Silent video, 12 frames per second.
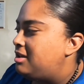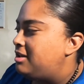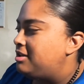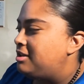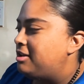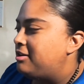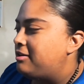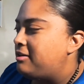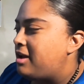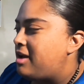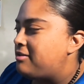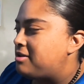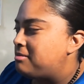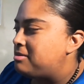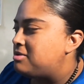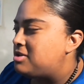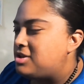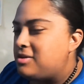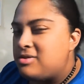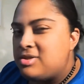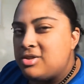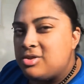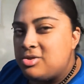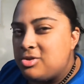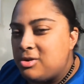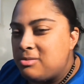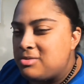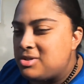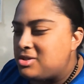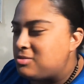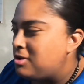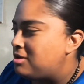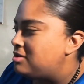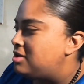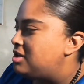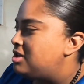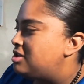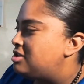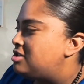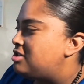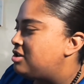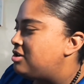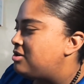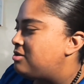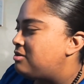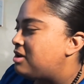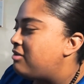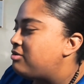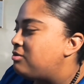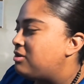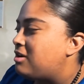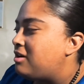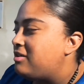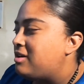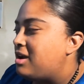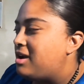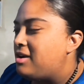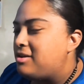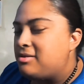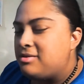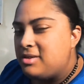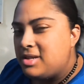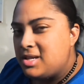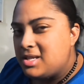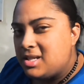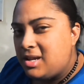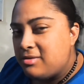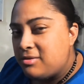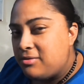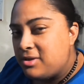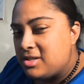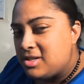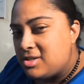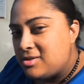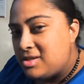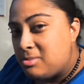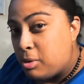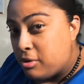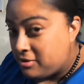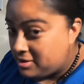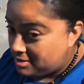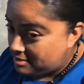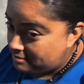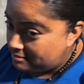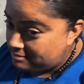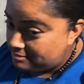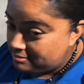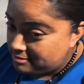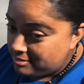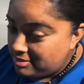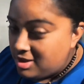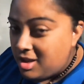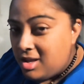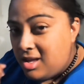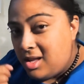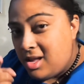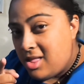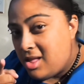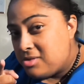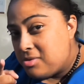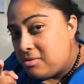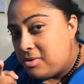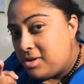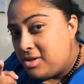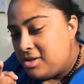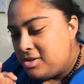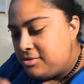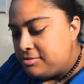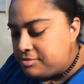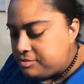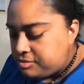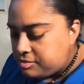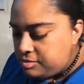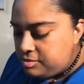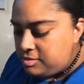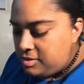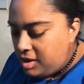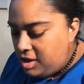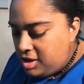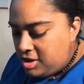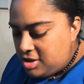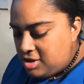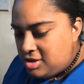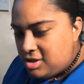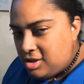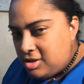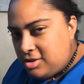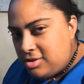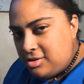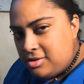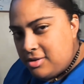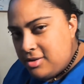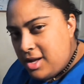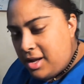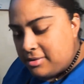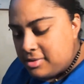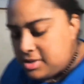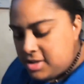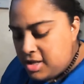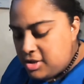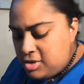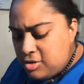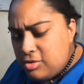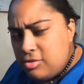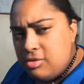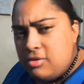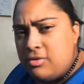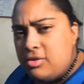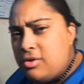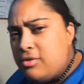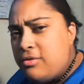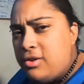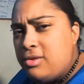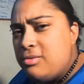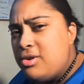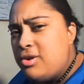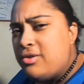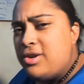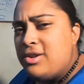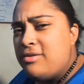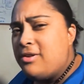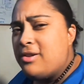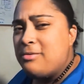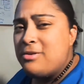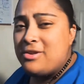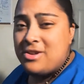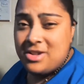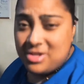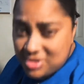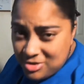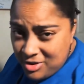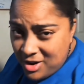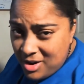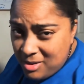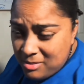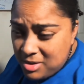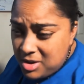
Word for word: You know, and I have a couple of shifts in the drums as well. So what I have to work on now is I have to fix it so it's perfect. And that's what we're going to do. So yeah, stay tuned. If you don't follow me already, follow me on Instagram.